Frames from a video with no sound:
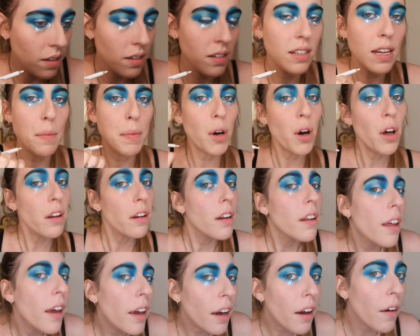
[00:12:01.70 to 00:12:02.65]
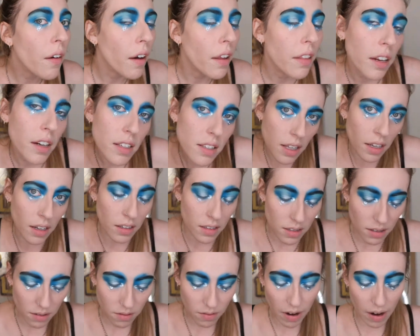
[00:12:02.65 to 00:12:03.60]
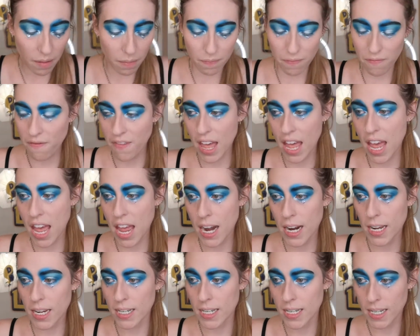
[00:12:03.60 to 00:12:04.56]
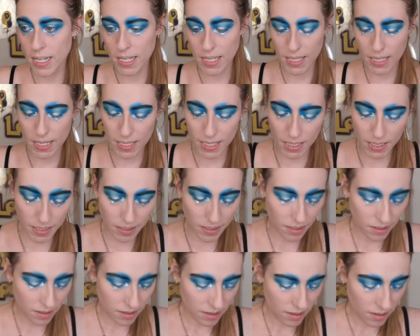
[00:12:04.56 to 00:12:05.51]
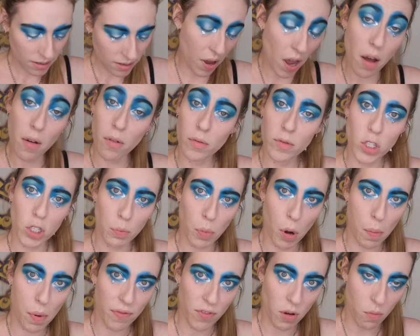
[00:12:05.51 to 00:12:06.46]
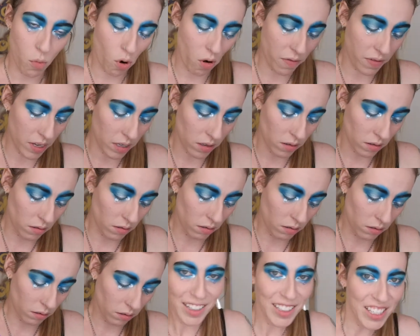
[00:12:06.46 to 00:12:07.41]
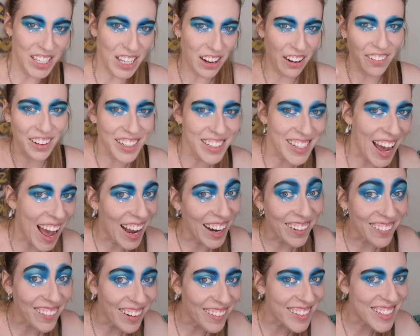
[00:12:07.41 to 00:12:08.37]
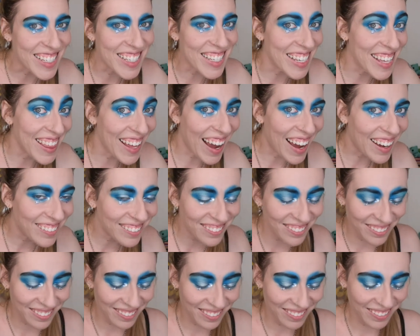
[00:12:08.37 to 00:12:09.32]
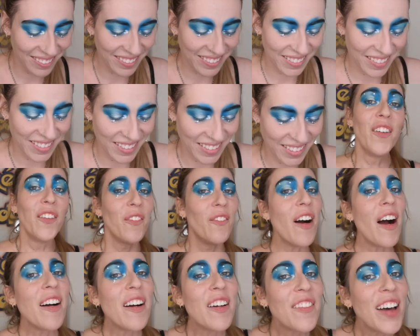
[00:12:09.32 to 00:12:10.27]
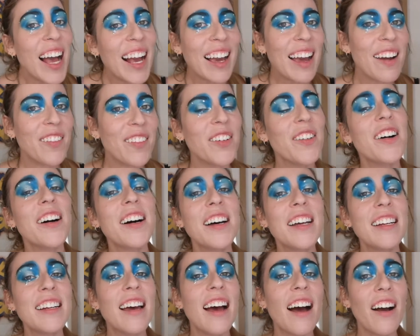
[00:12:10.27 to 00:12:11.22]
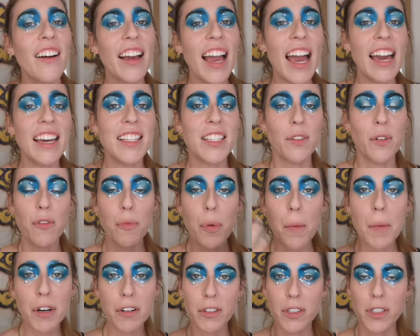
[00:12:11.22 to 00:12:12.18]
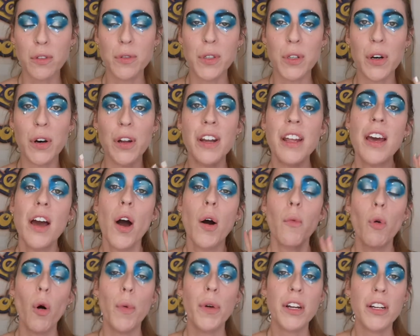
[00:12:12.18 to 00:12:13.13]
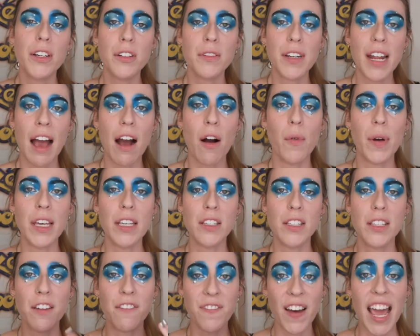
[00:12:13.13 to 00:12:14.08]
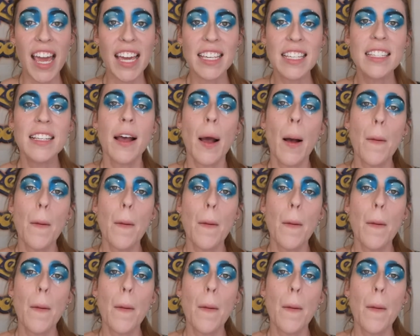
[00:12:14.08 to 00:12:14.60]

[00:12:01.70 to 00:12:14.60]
dab it on. There you go, and then it sticks. Great, fantastic. I will just pop a few more of these on. You don't need to hang around to see that. Welcome back, everyone. Okay, so I've put my crystals on. What we're gonna do now is the face.